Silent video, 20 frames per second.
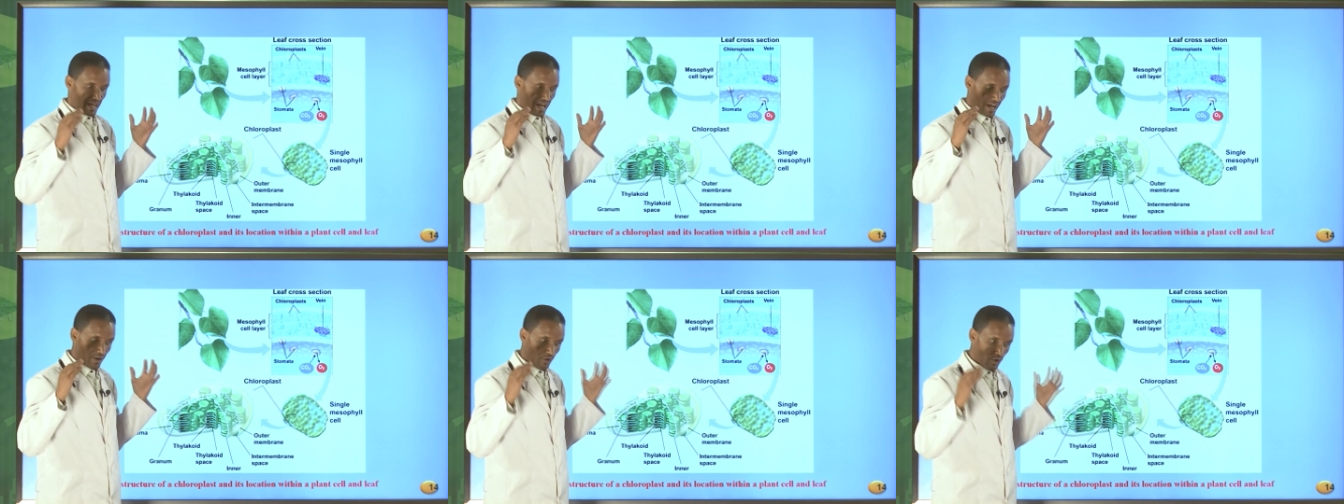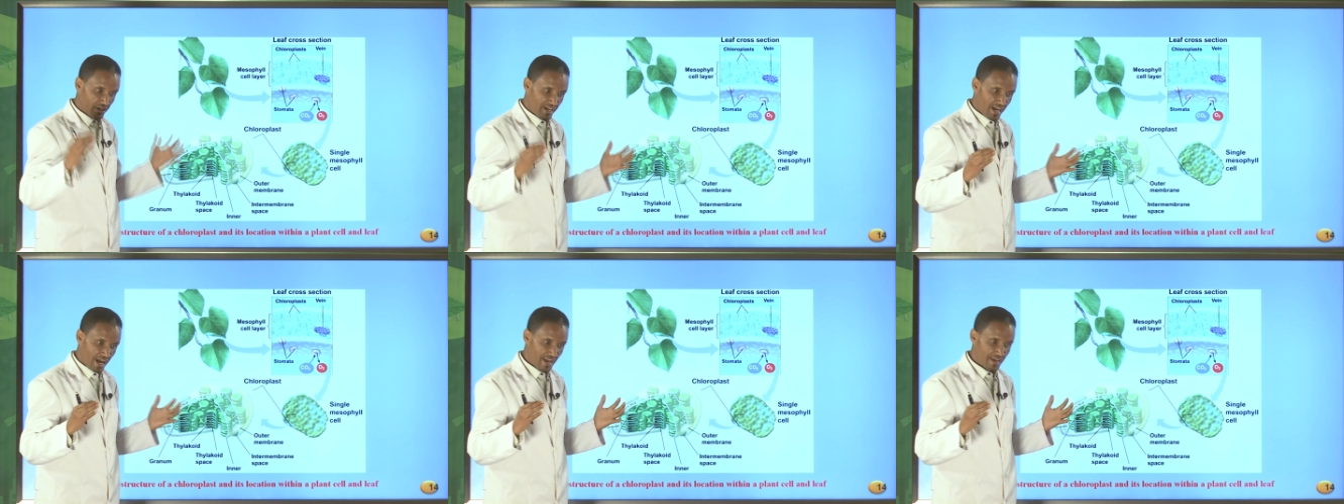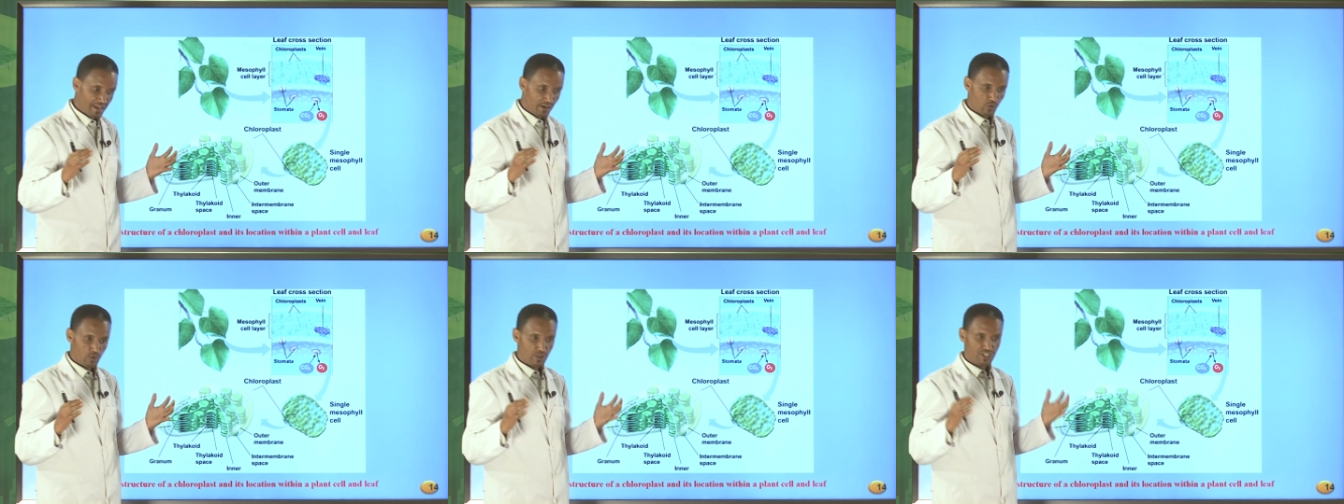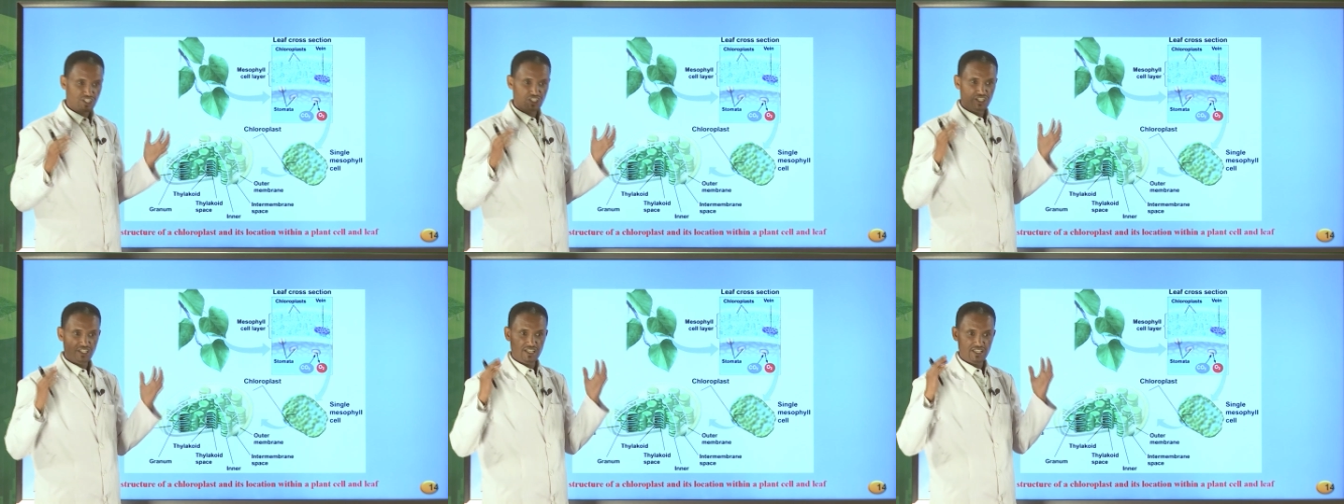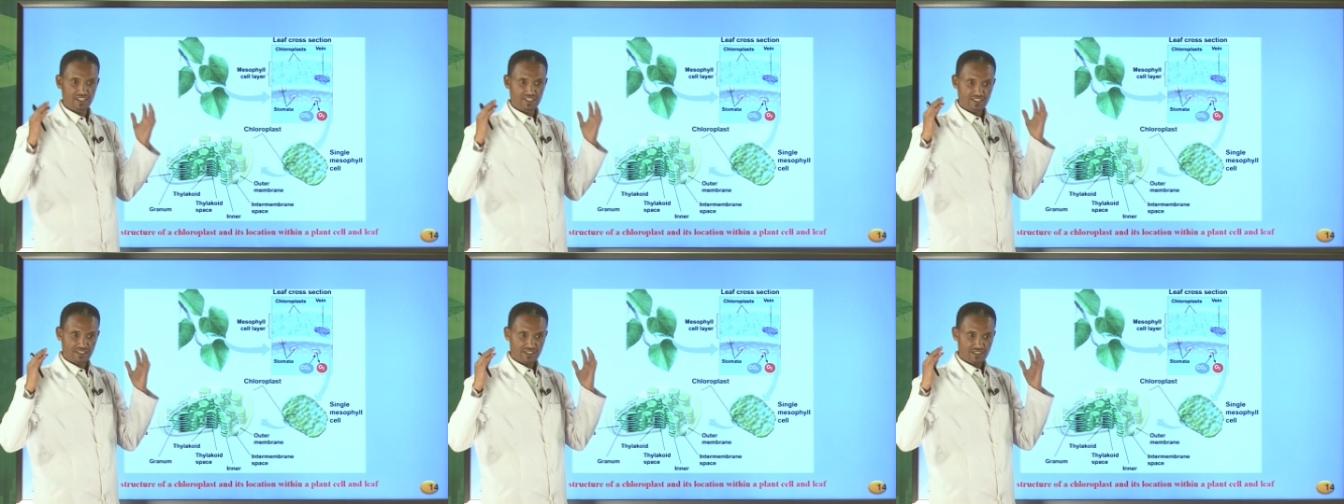an organelle which
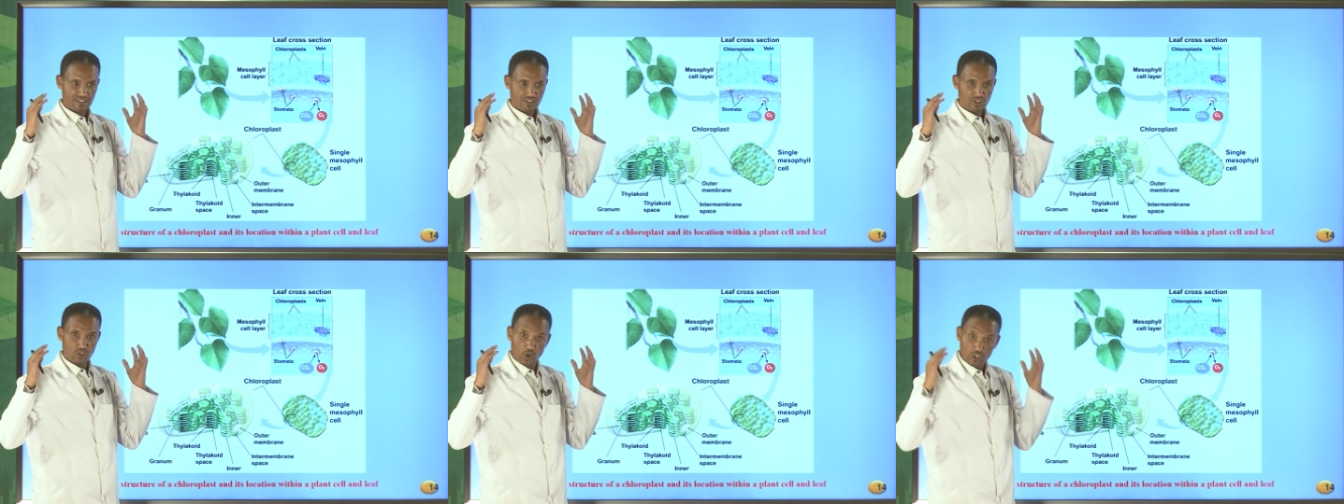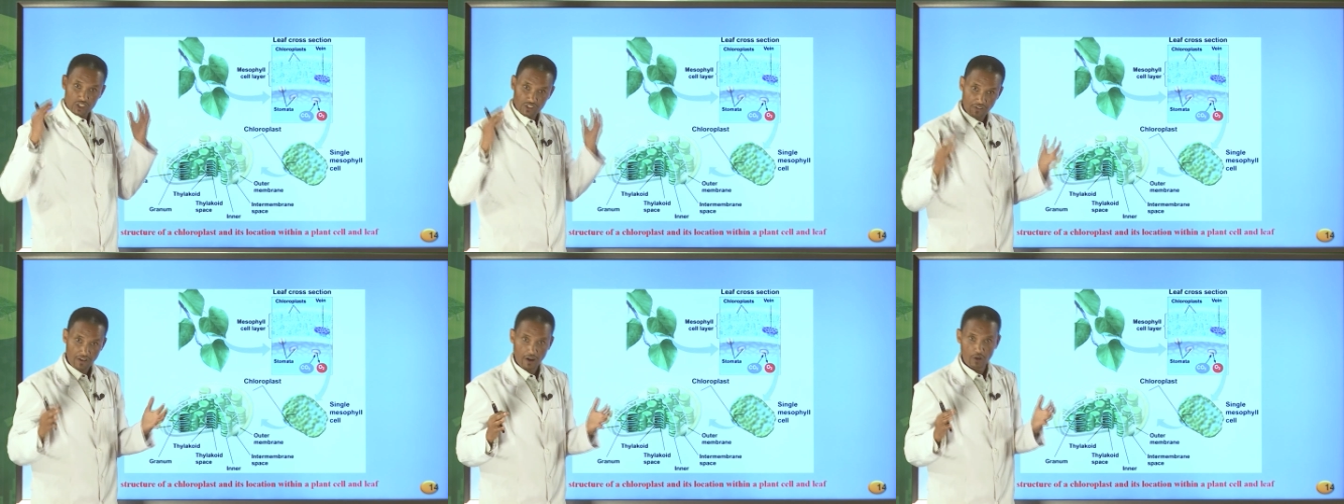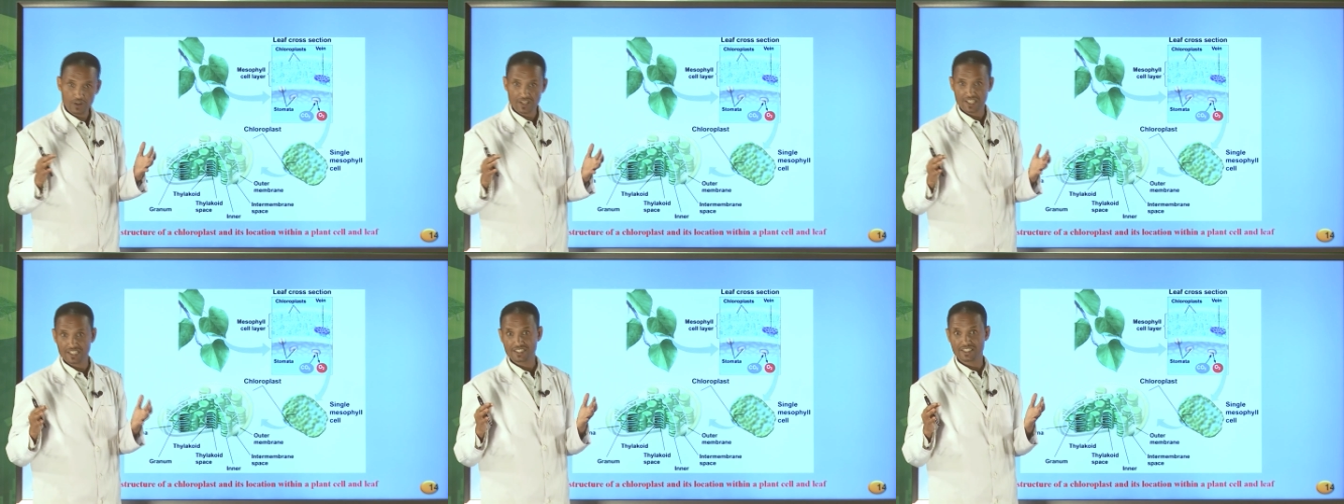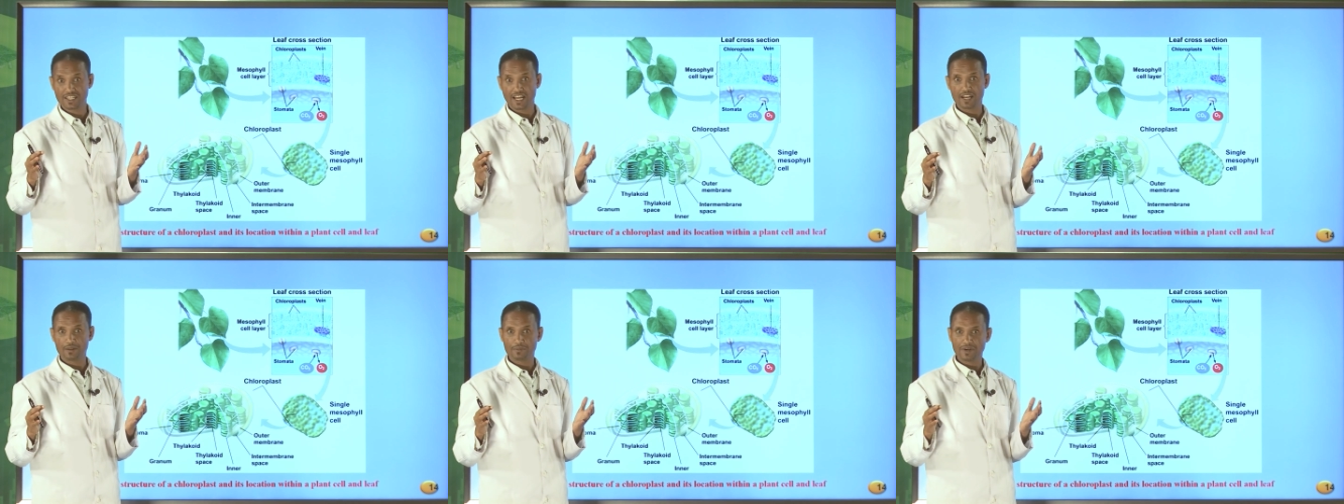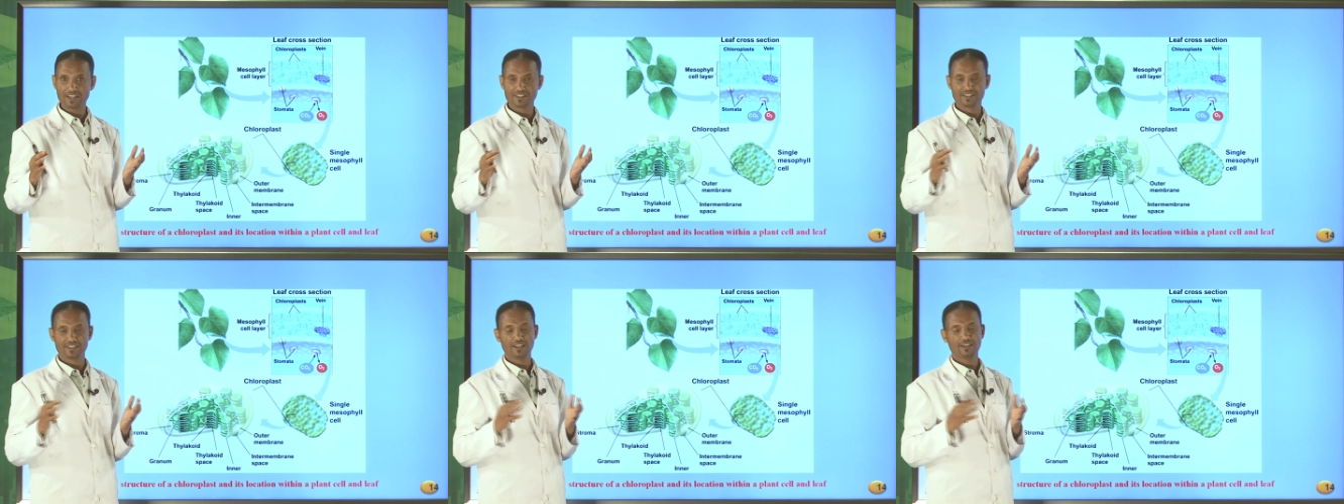is not found in the
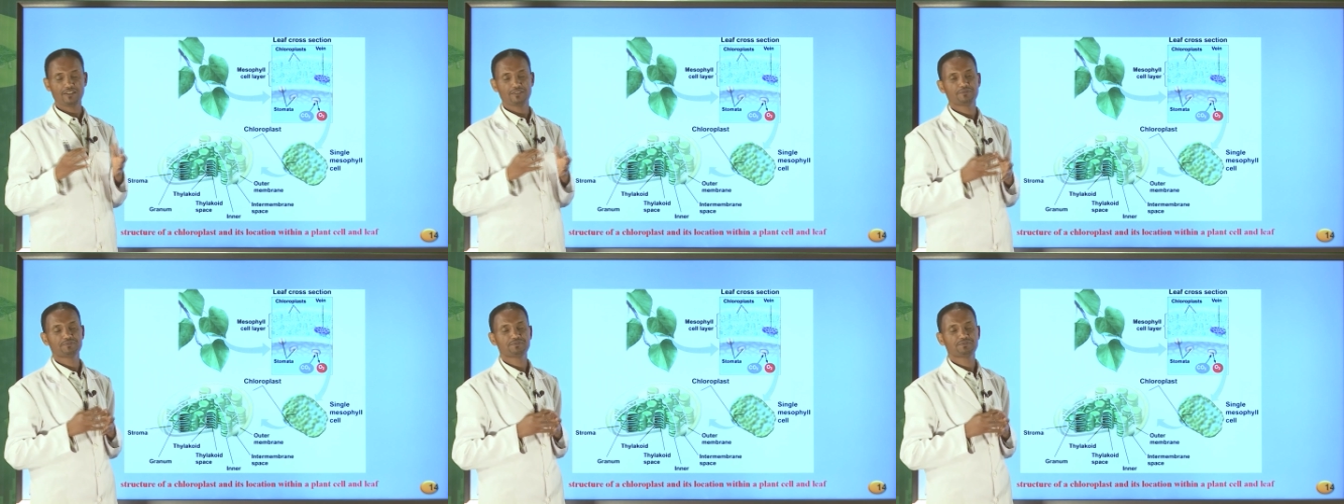animal cell,